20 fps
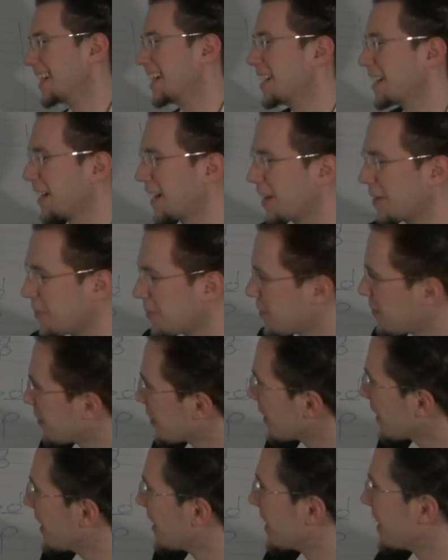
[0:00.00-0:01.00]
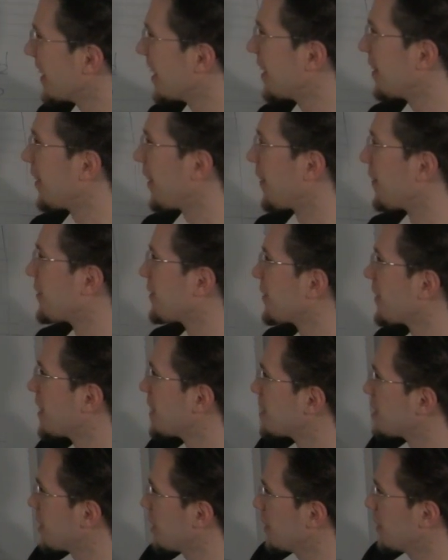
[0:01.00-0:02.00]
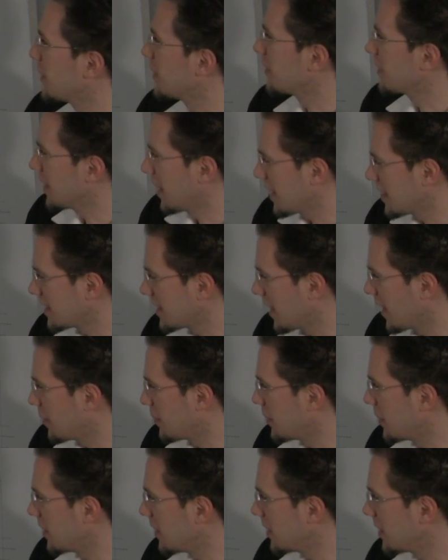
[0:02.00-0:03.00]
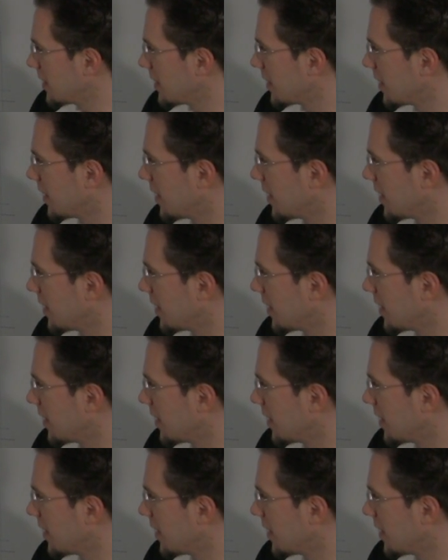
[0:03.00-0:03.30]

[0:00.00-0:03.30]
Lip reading: Okay, anyway, so that's that one.